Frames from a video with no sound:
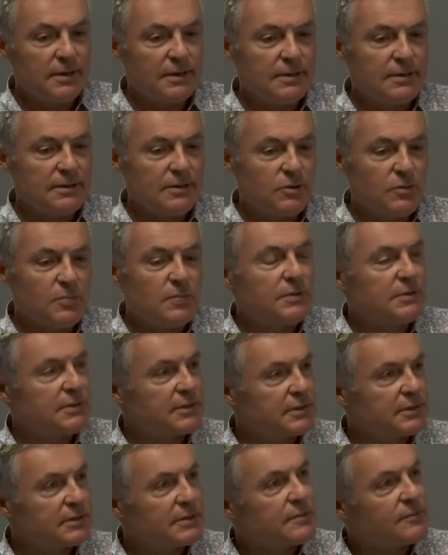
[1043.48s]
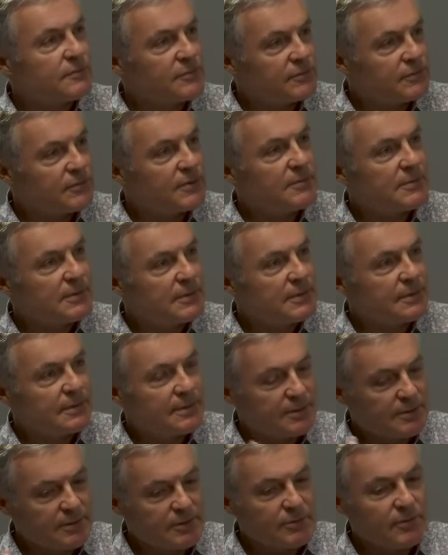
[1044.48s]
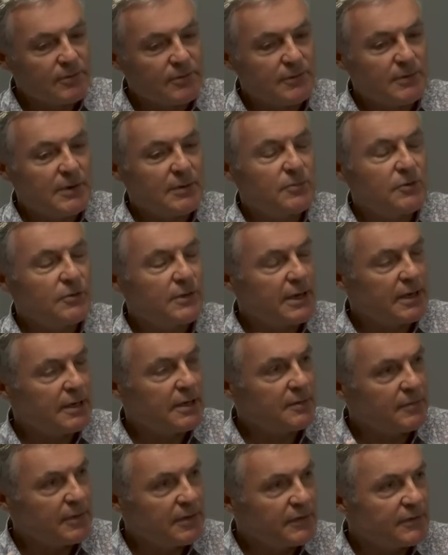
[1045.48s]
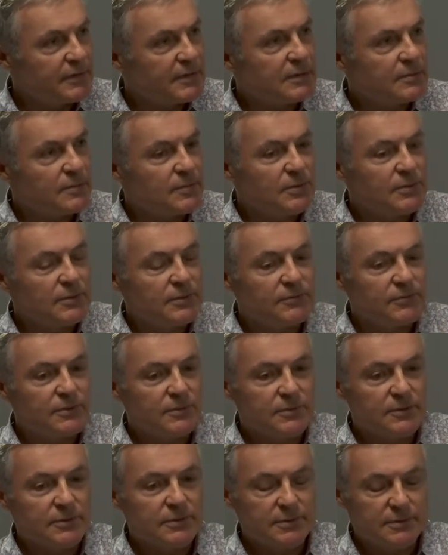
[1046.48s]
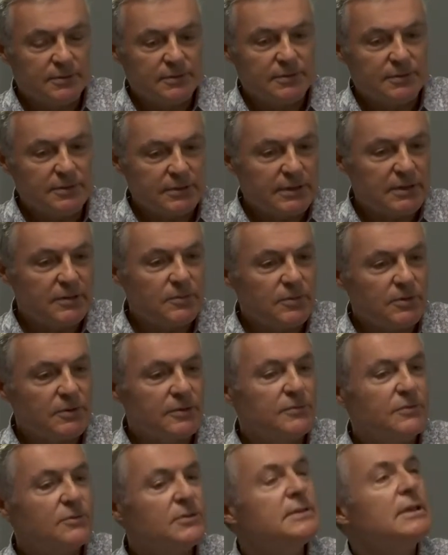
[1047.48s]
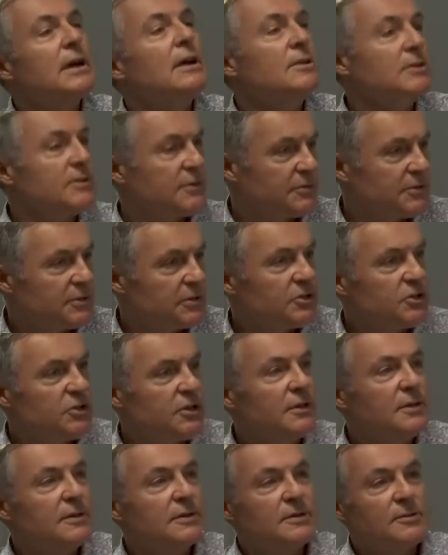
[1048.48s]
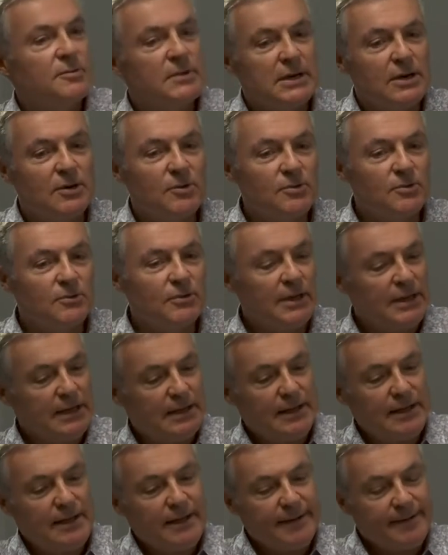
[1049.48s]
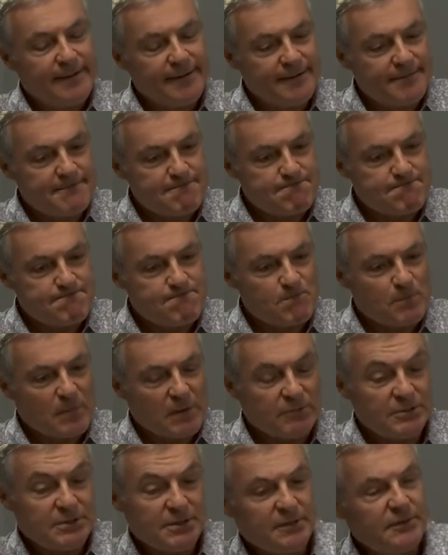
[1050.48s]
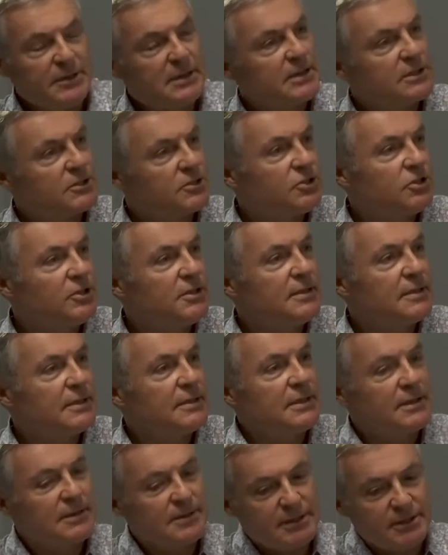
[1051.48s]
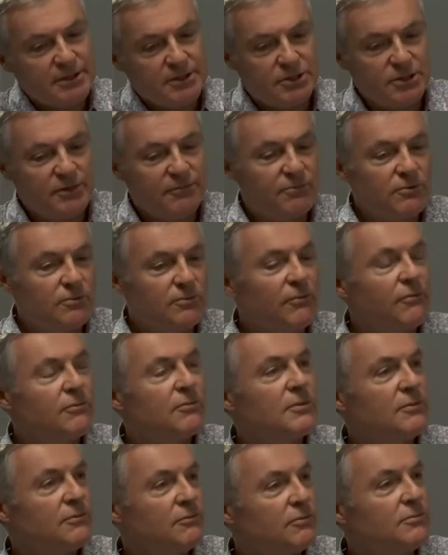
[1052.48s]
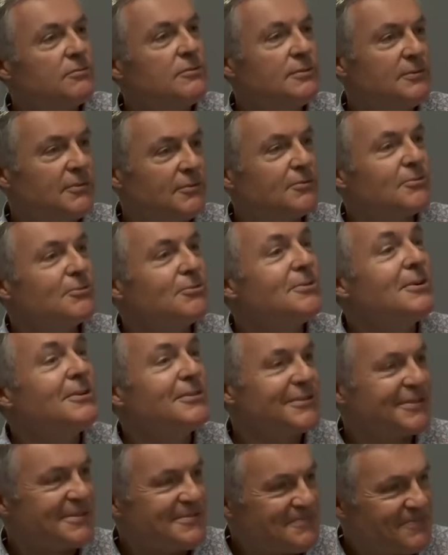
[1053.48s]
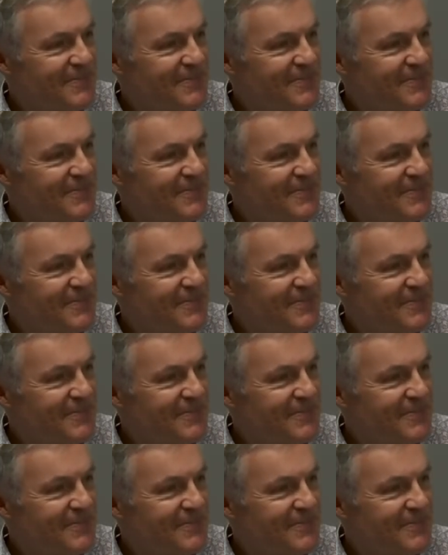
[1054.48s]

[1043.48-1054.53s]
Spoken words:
open systems from a thermodynamic standpoint, from the standpoint of the science of energy. We are all receiving energy, and energy flows through us.